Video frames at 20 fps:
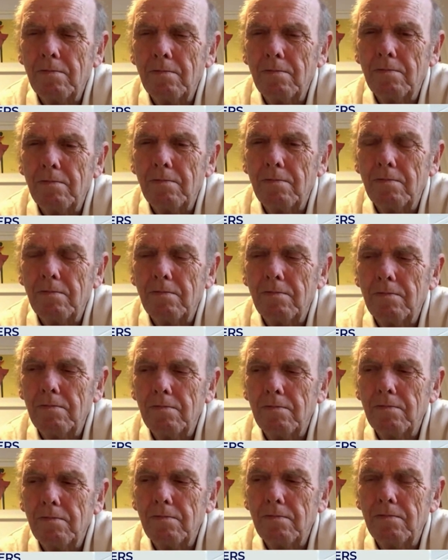
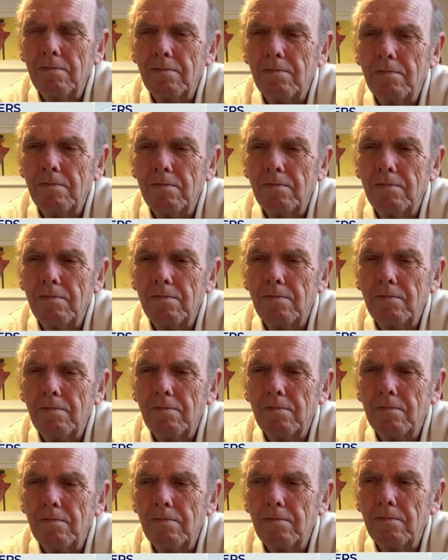
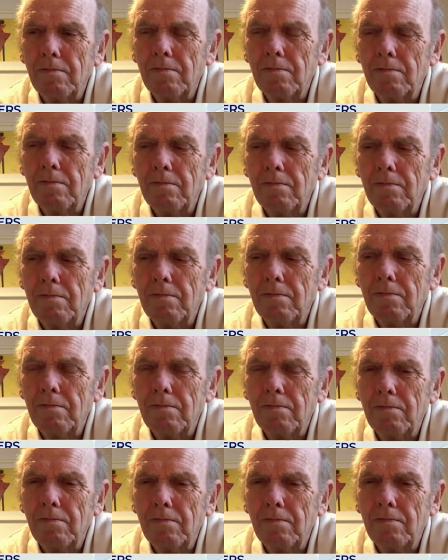
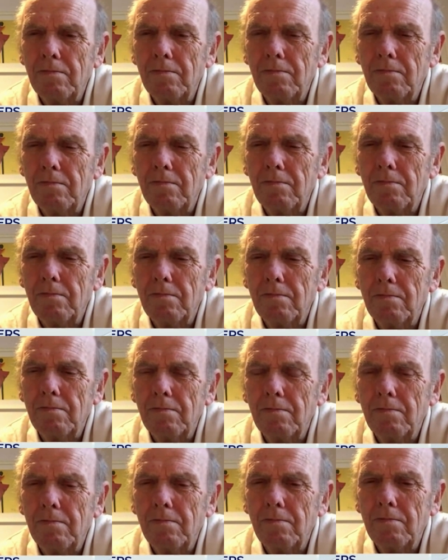
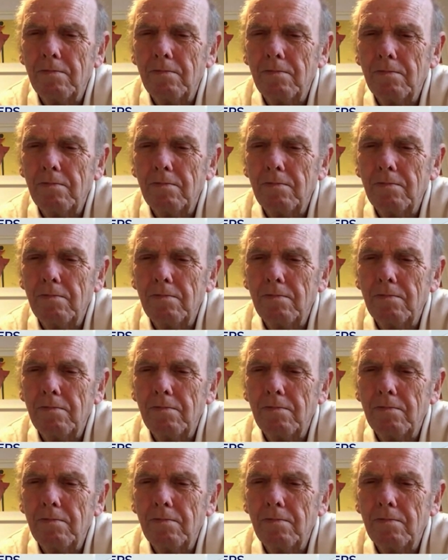[no speech]